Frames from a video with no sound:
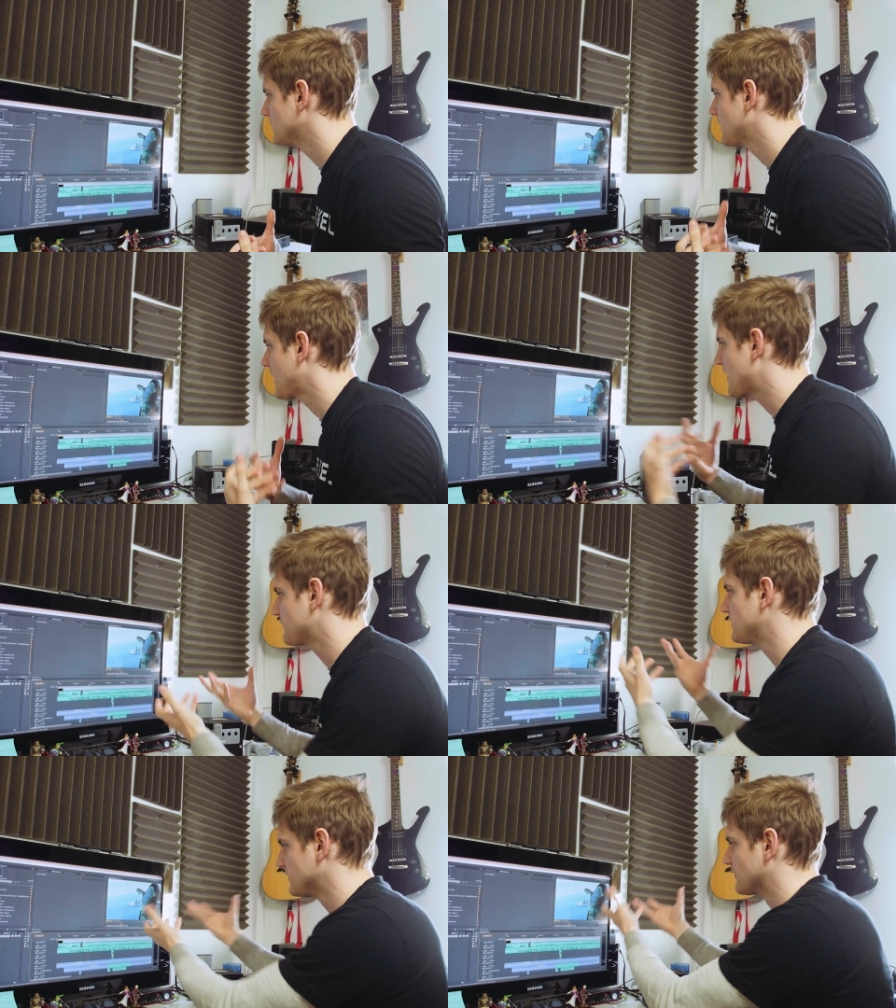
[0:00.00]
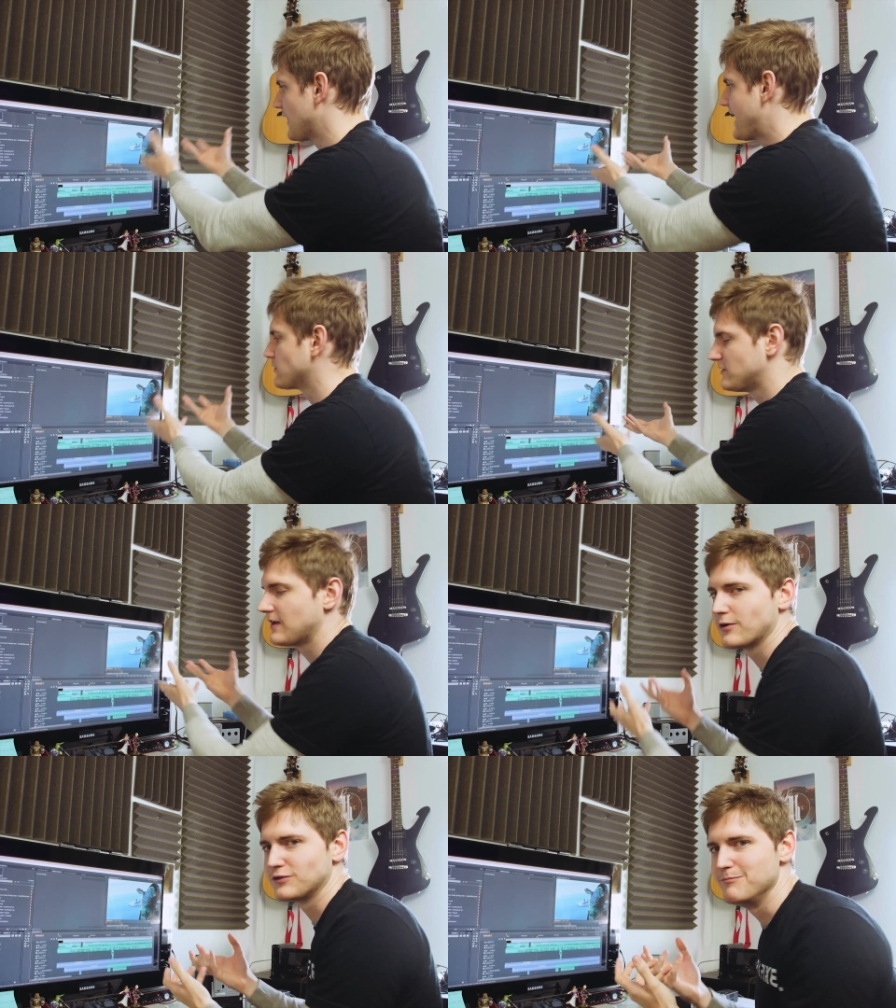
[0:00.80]
have these loud
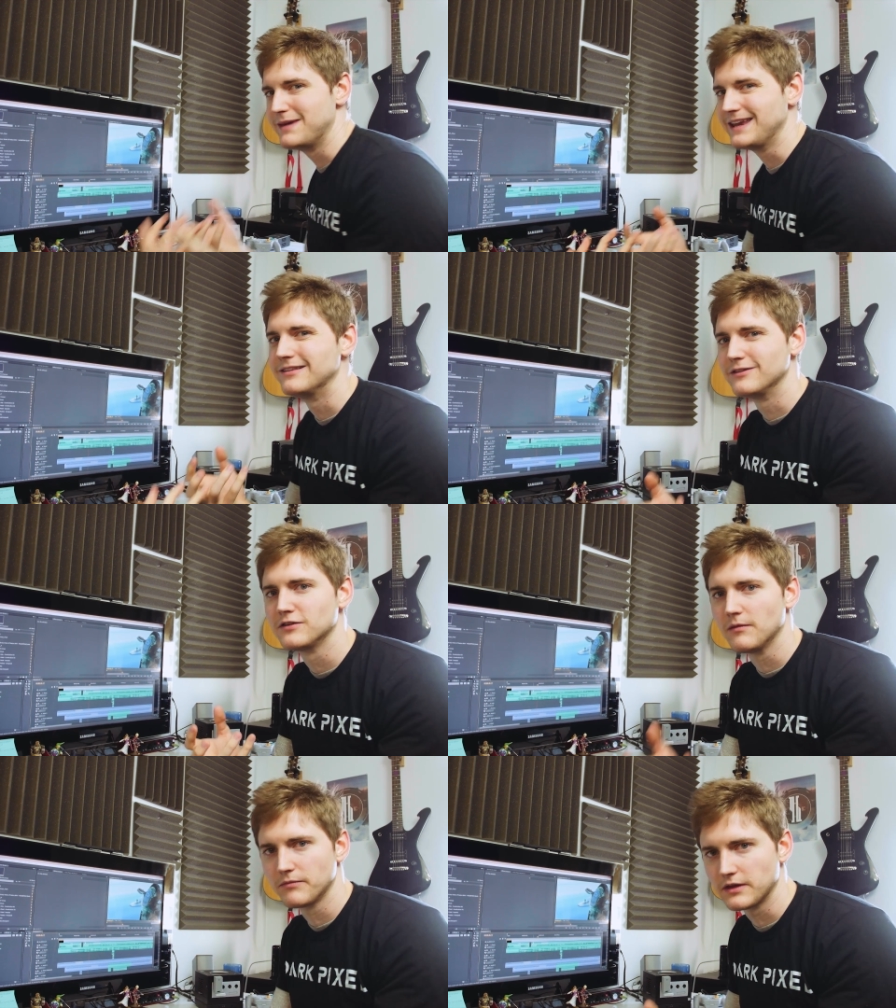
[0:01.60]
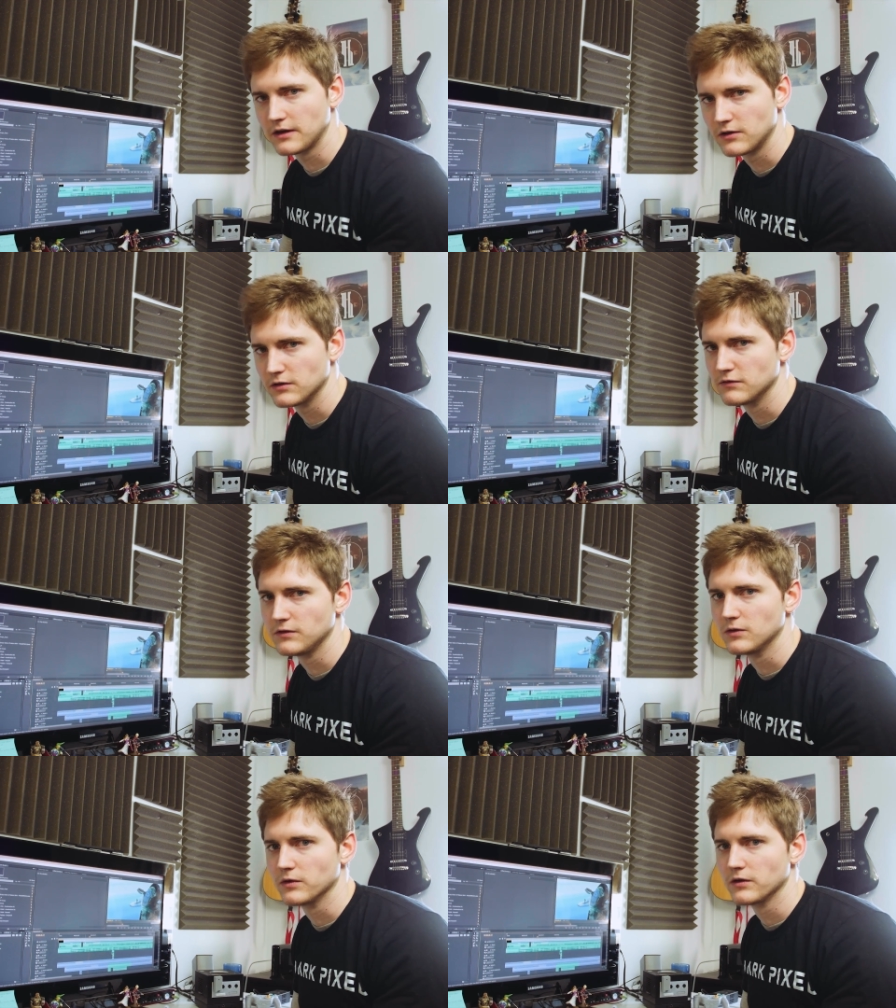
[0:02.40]
sounds mean something to the
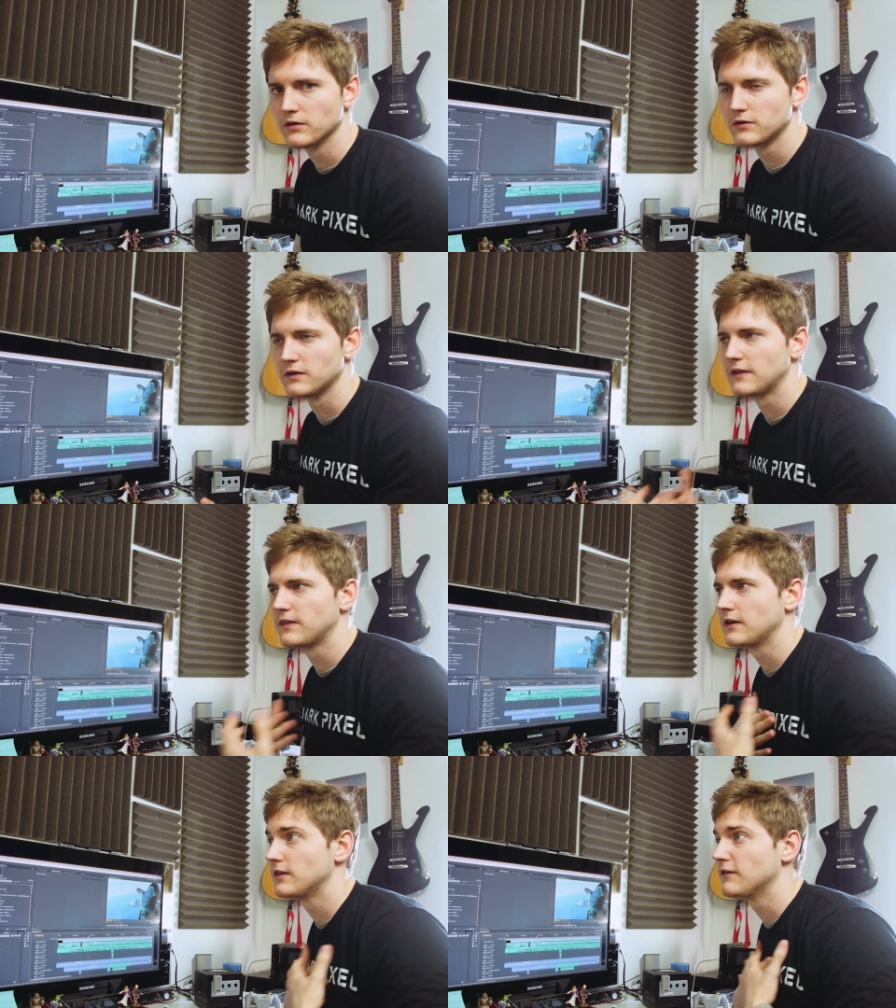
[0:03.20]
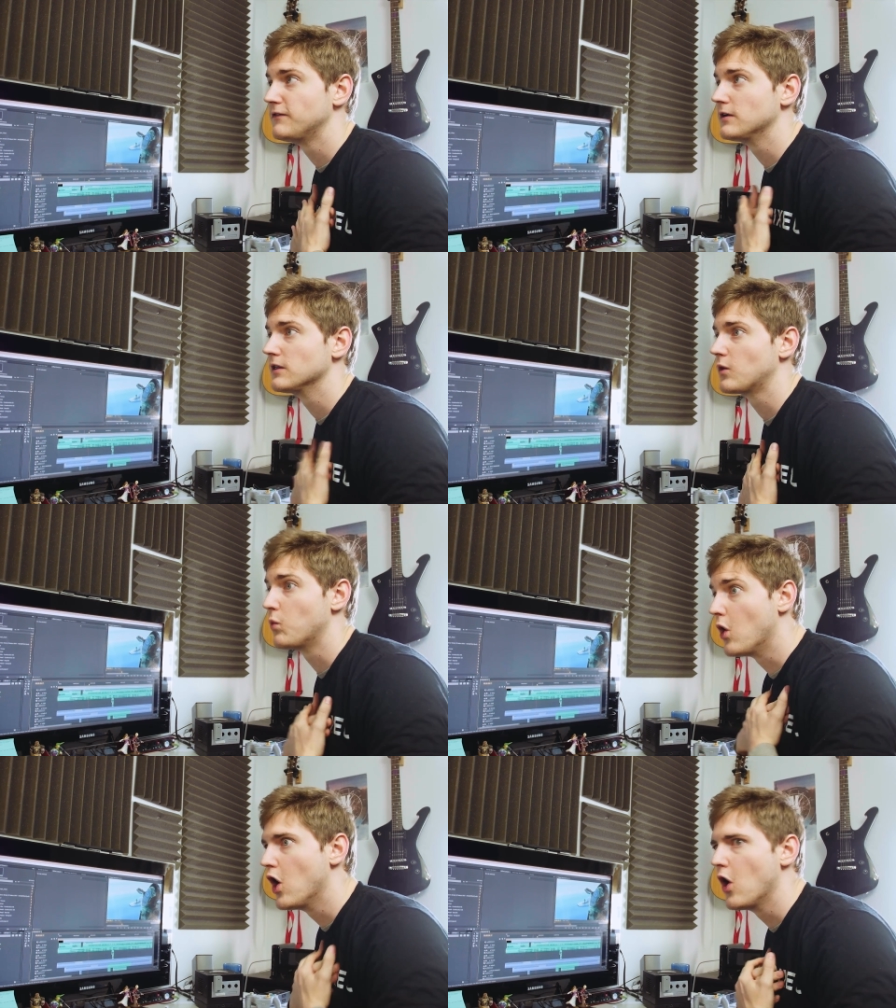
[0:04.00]
viewer, so that they feel like,
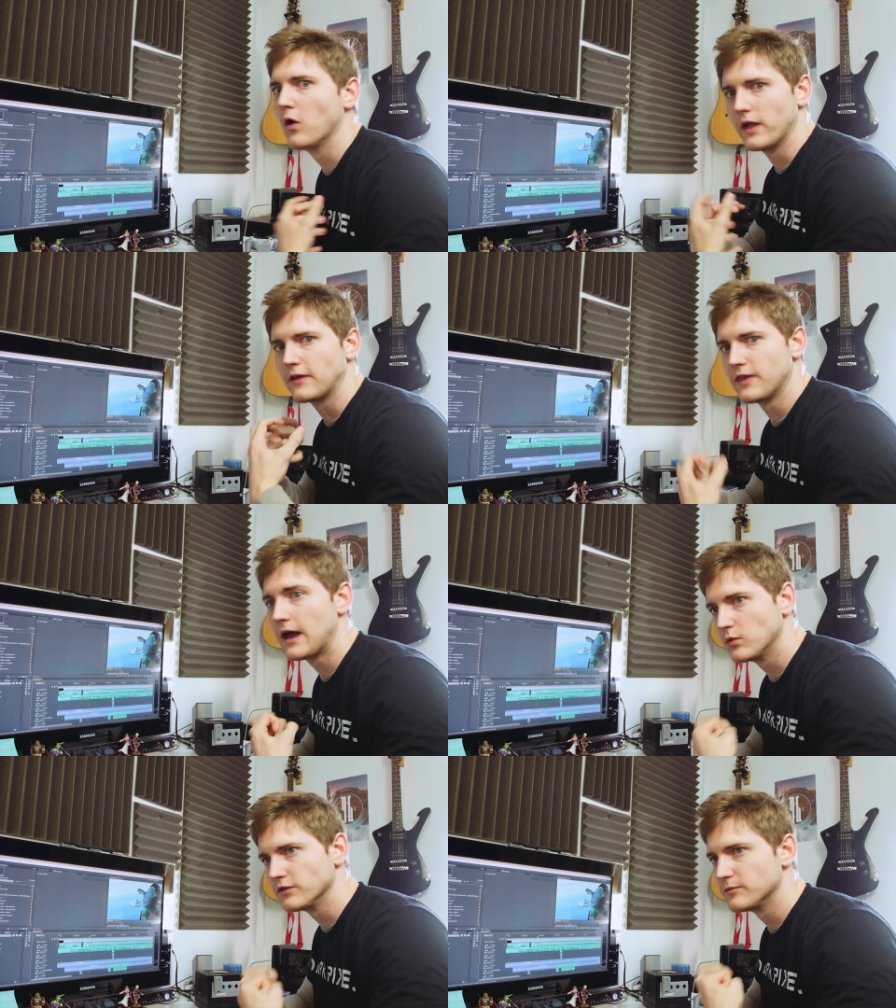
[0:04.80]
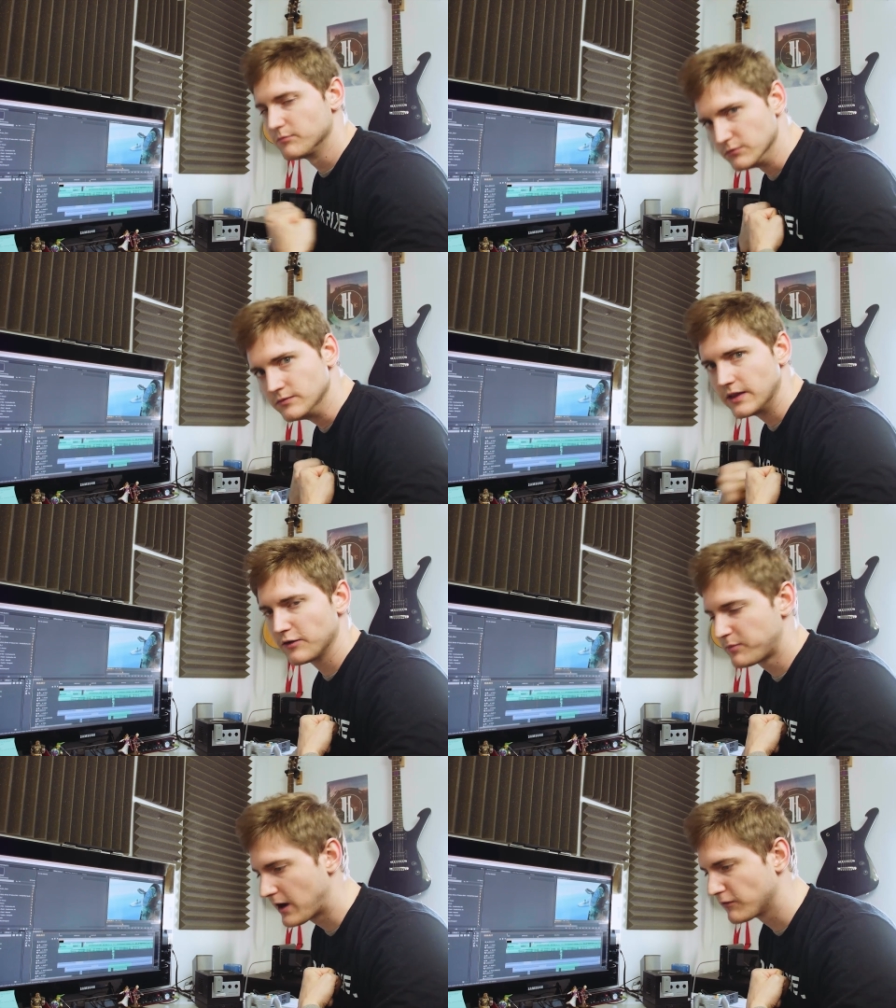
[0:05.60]
whoa, like that was
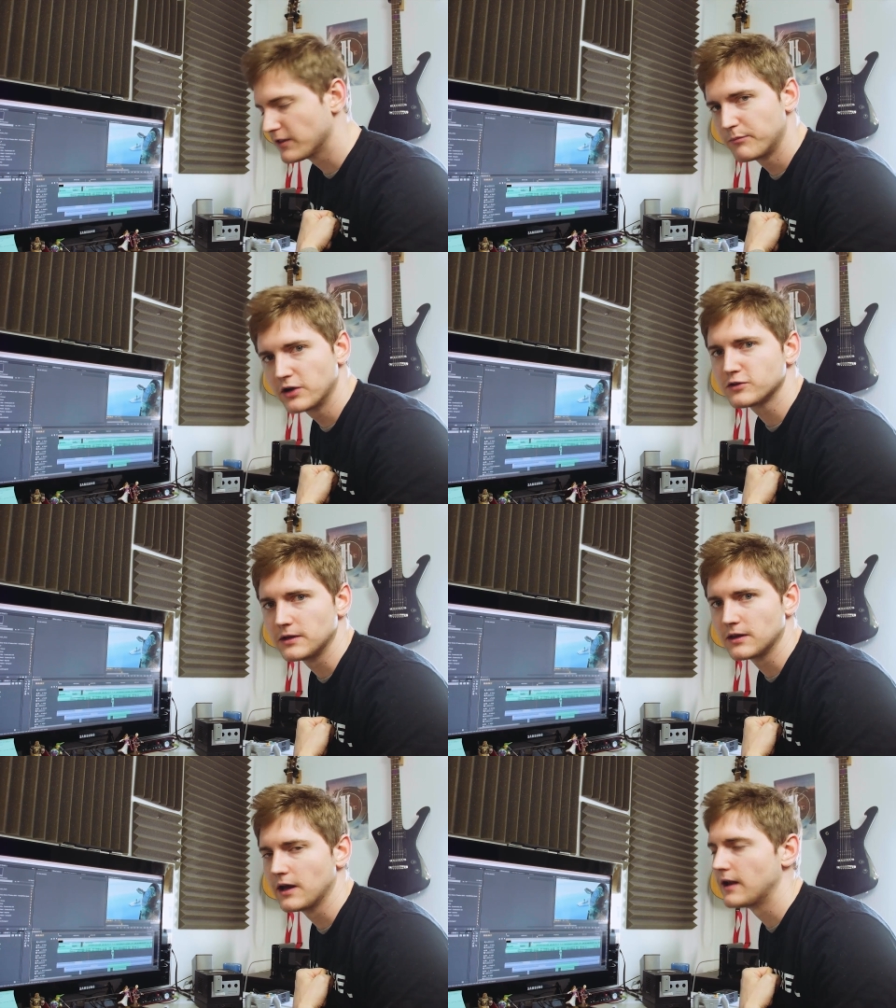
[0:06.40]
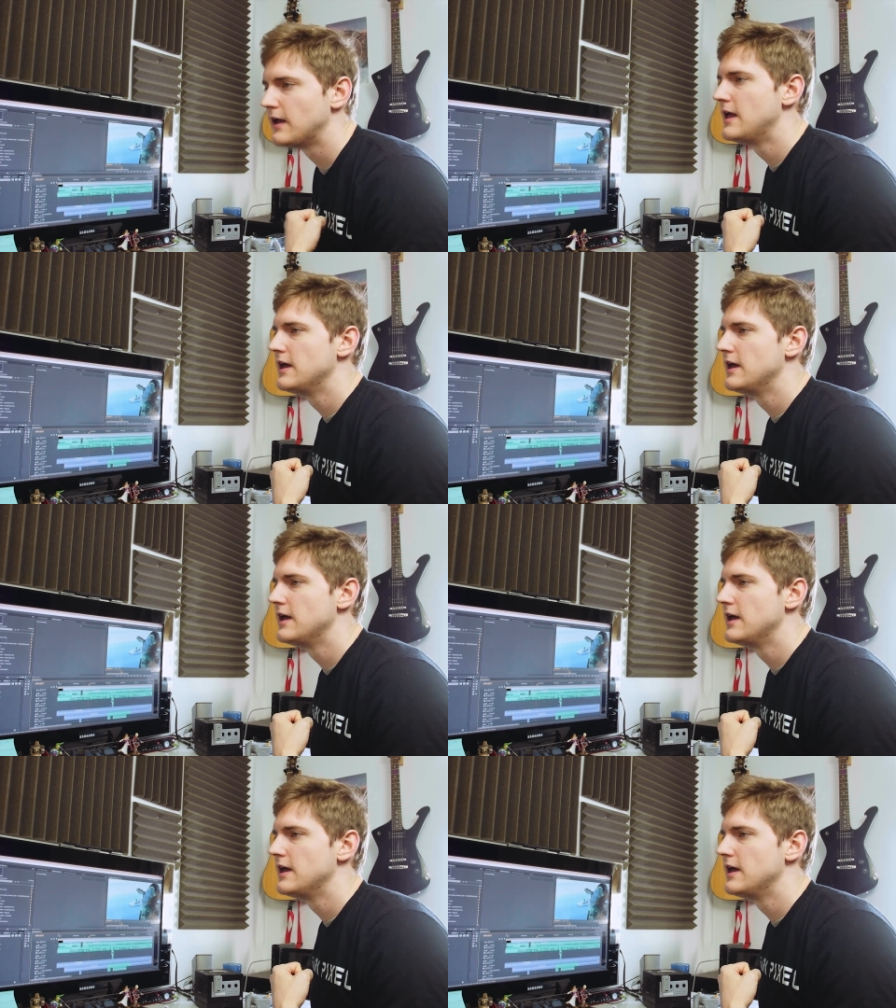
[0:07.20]
powerful, that punched me in the gut.